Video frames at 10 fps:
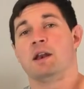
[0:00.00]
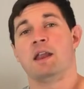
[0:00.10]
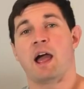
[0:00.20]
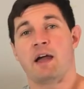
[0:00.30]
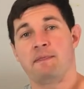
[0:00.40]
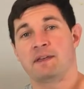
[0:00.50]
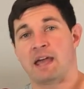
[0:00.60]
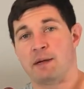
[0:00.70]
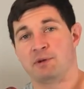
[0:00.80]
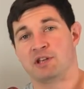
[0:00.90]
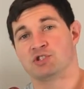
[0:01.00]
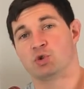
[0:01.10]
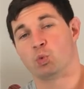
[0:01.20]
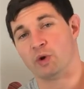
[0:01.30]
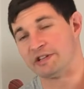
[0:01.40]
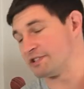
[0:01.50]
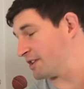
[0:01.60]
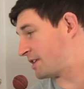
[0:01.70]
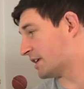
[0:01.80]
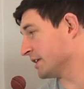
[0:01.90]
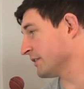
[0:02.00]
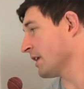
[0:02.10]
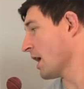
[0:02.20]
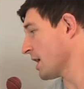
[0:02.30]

Now in the game against the West Indies,